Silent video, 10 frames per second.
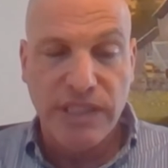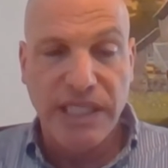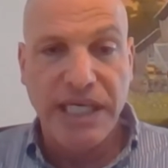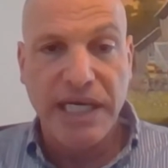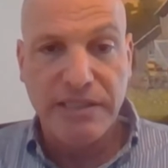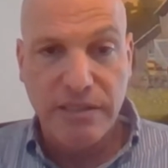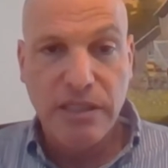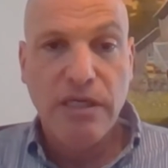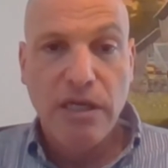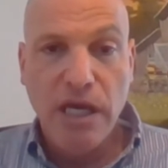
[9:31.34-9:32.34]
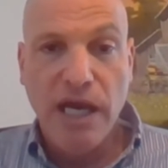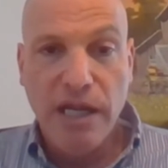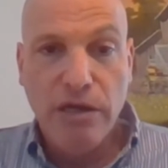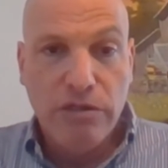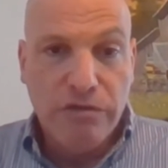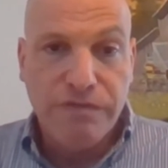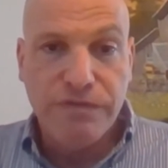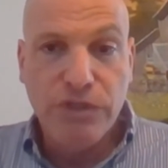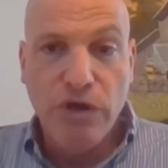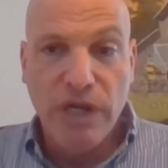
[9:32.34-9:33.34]
They get a lot of
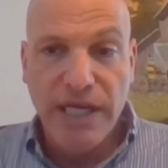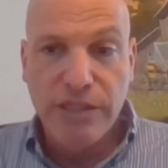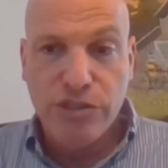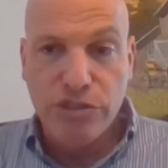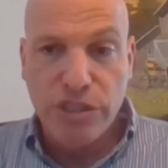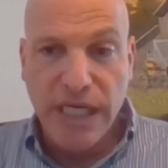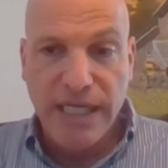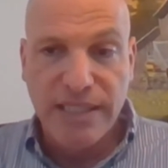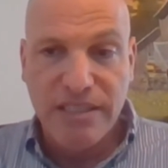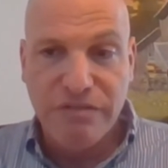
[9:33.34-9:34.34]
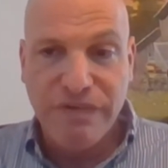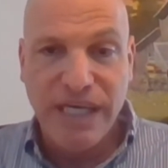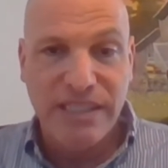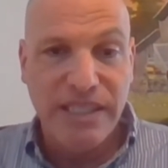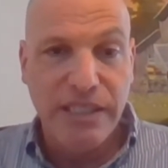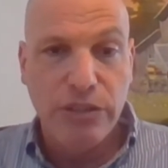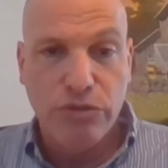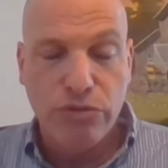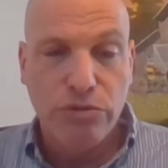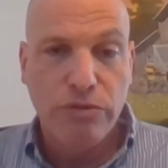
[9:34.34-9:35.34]
knowledge, and in fact, they need
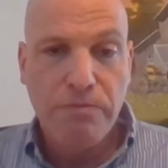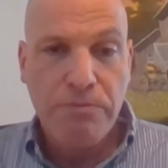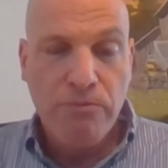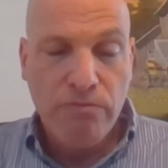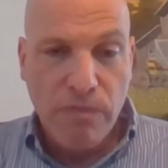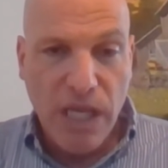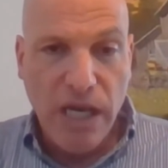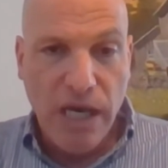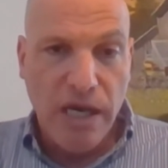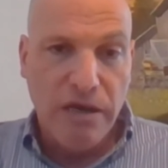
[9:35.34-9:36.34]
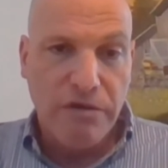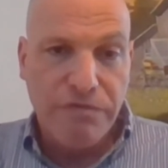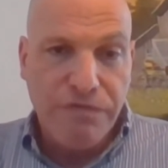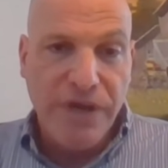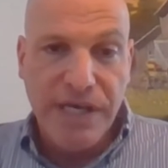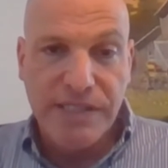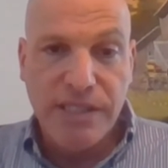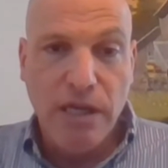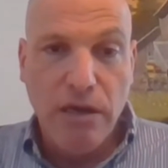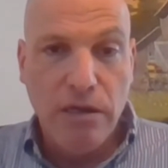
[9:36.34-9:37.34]
to face
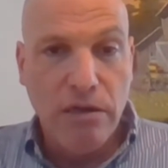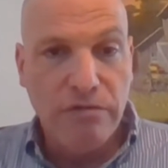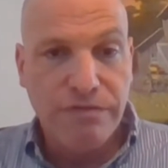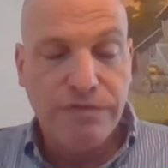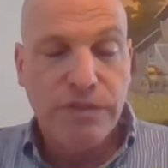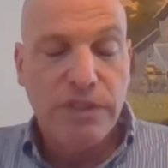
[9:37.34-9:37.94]
a lot of